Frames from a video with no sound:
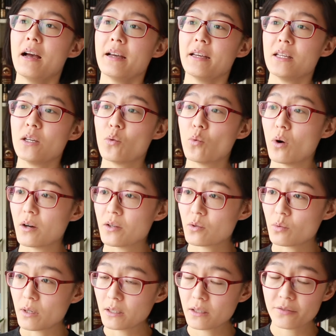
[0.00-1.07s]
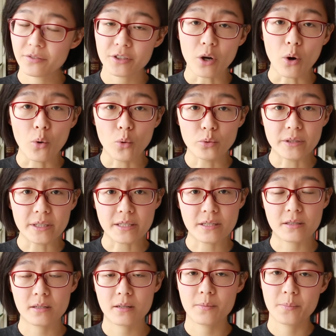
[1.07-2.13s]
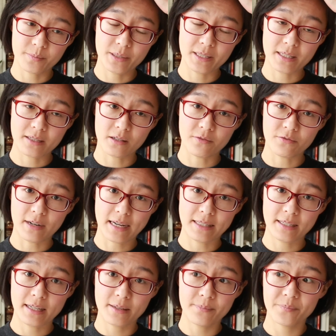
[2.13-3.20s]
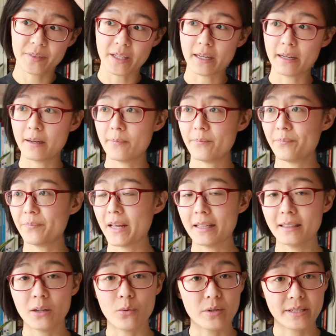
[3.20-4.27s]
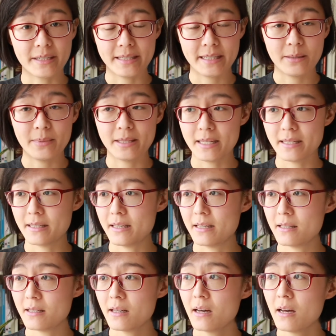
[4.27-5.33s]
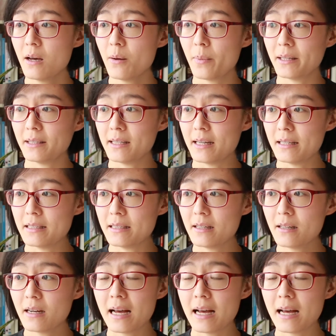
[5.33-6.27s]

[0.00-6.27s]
It was one of the oldest pieces of writing, and I was intimidated by the idea.